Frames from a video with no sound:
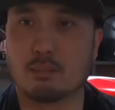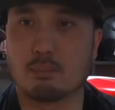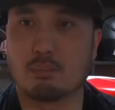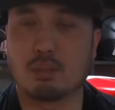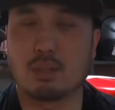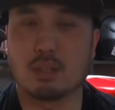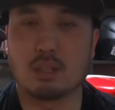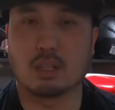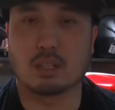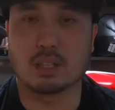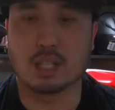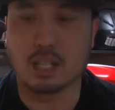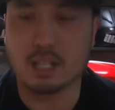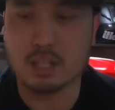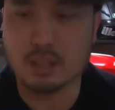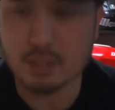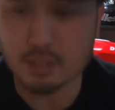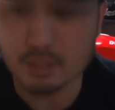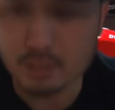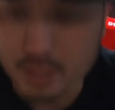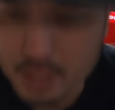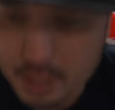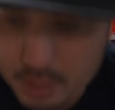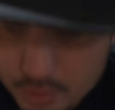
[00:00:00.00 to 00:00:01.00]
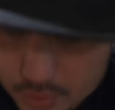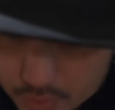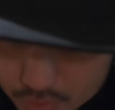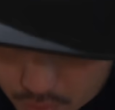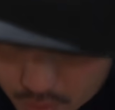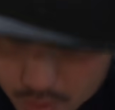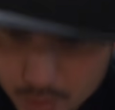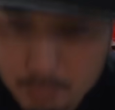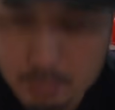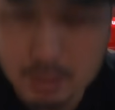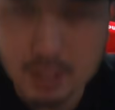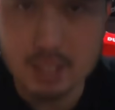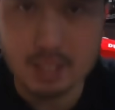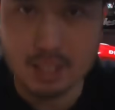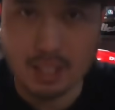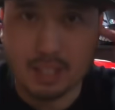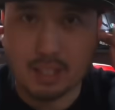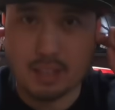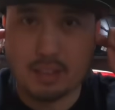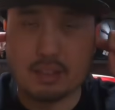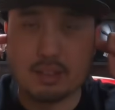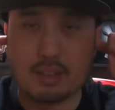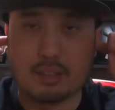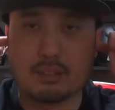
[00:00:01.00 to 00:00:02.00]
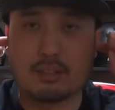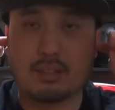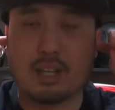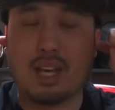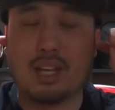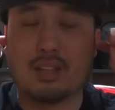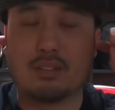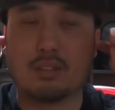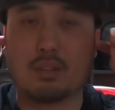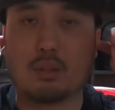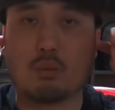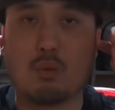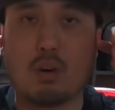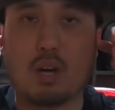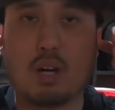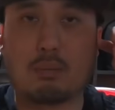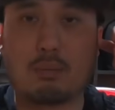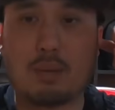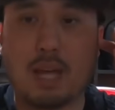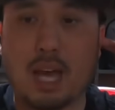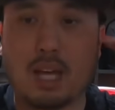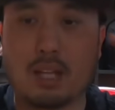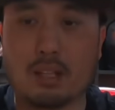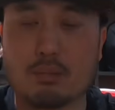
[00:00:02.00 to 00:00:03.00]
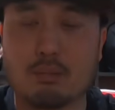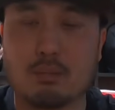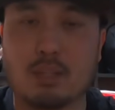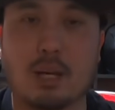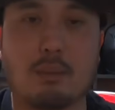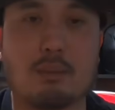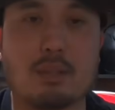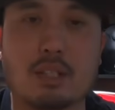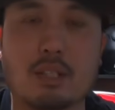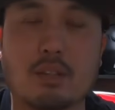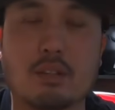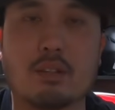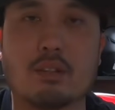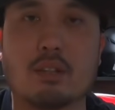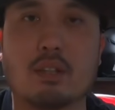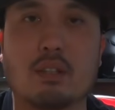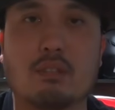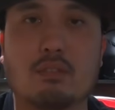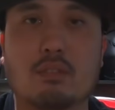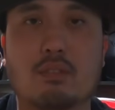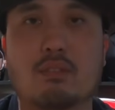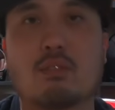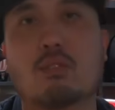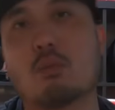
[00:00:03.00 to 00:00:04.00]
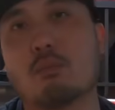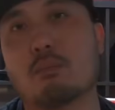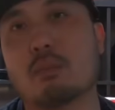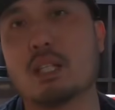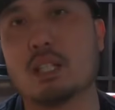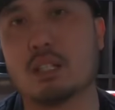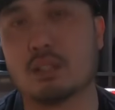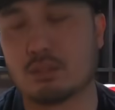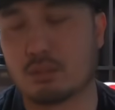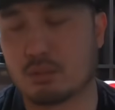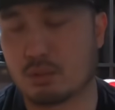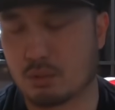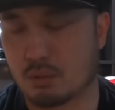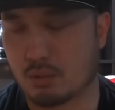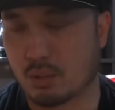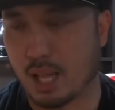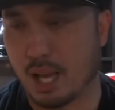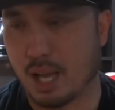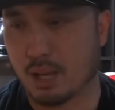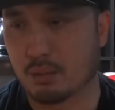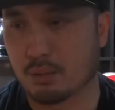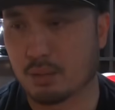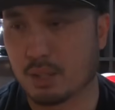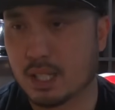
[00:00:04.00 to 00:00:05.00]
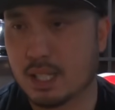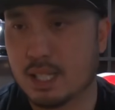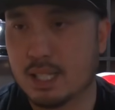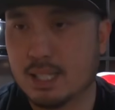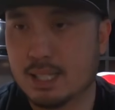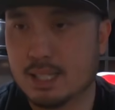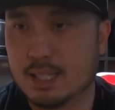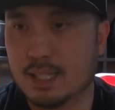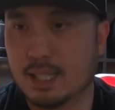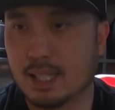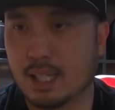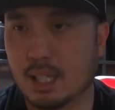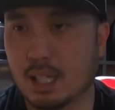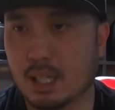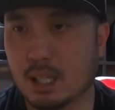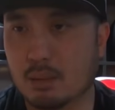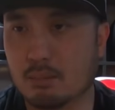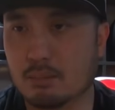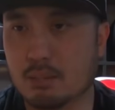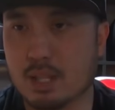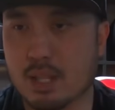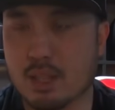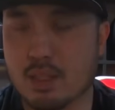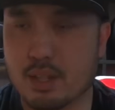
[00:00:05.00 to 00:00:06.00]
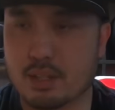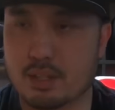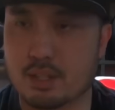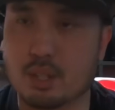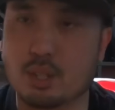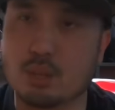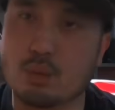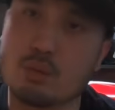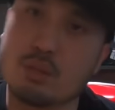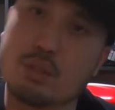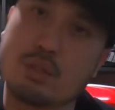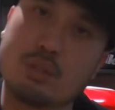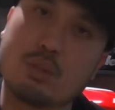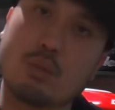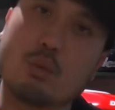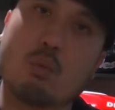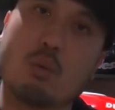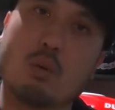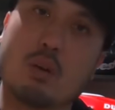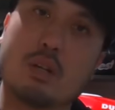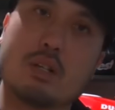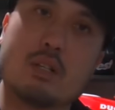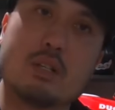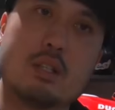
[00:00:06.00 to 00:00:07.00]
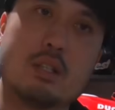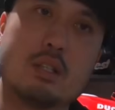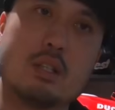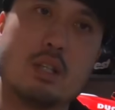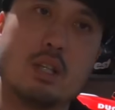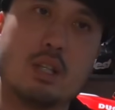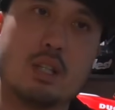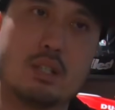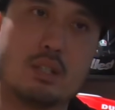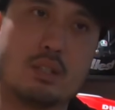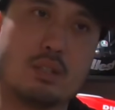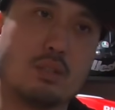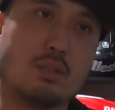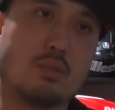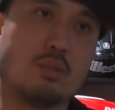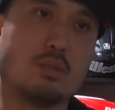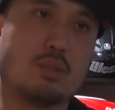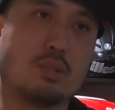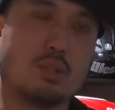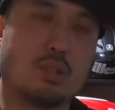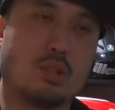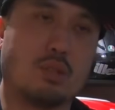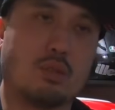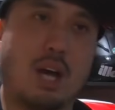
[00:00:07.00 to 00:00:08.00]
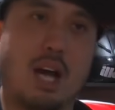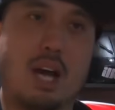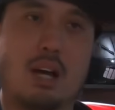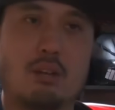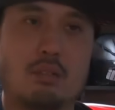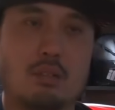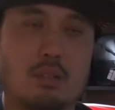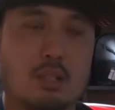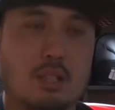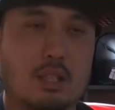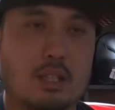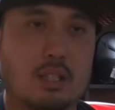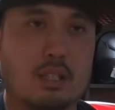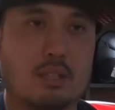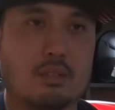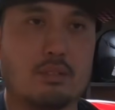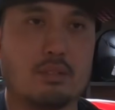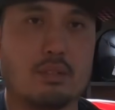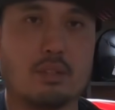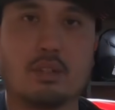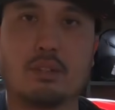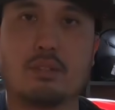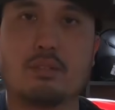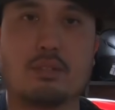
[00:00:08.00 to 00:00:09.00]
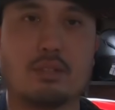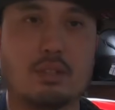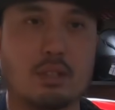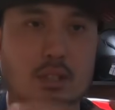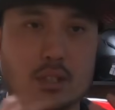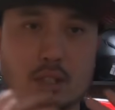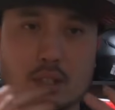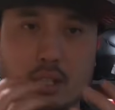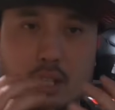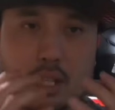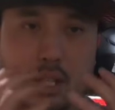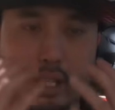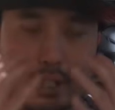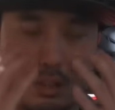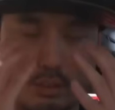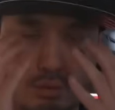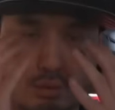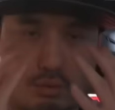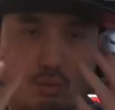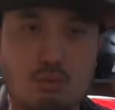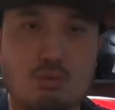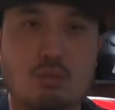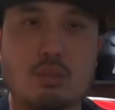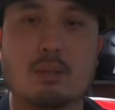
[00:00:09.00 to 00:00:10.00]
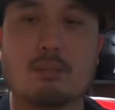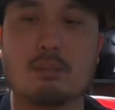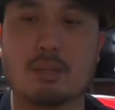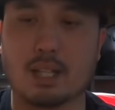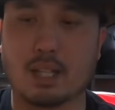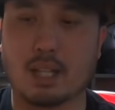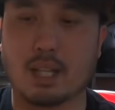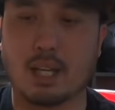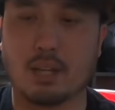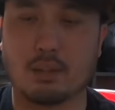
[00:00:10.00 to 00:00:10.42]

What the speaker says: plugging their ears up like this as they walk past me. I mean, even for me, it's too loud. The 2 into 1 to out is just extremely loud.